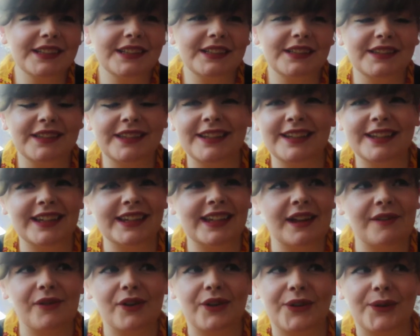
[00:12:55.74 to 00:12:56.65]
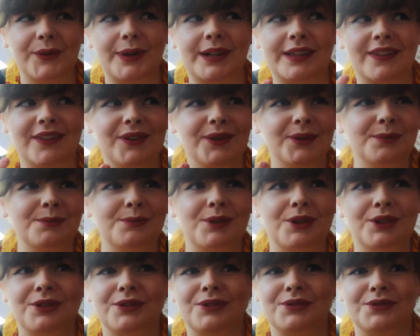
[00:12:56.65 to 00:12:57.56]
Then again, I've also had
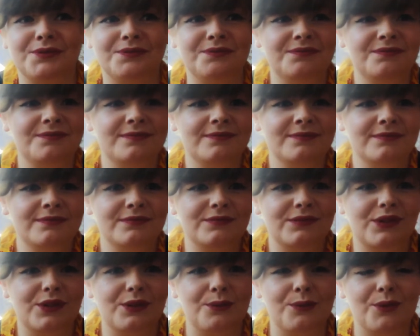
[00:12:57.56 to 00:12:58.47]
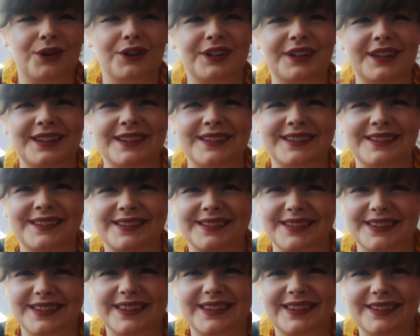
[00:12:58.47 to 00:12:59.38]
someone wanting
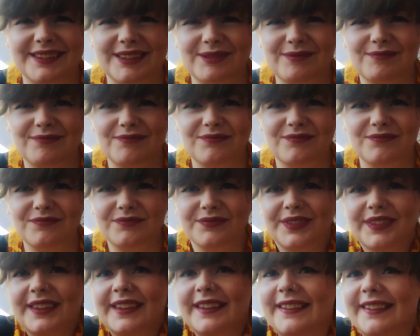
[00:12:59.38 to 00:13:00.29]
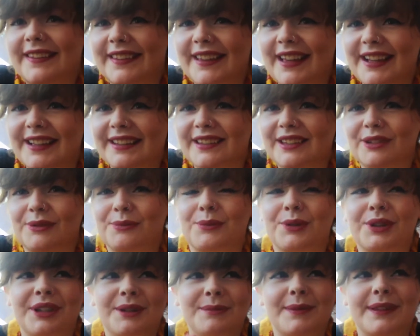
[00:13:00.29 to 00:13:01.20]
to sext and
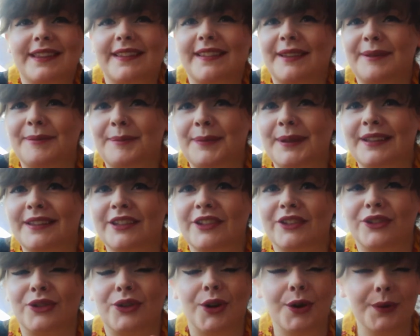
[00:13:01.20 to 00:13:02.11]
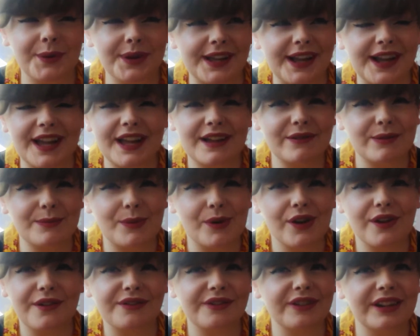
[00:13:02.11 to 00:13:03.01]
wanting me to send pictures knowing I have a
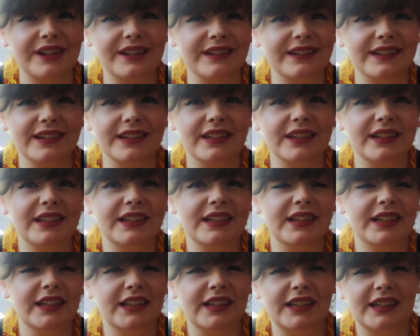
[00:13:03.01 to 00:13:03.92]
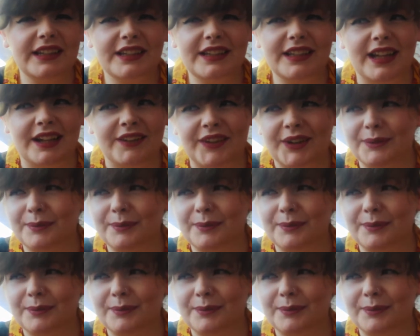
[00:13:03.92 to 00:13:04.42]
boyfriend. I've had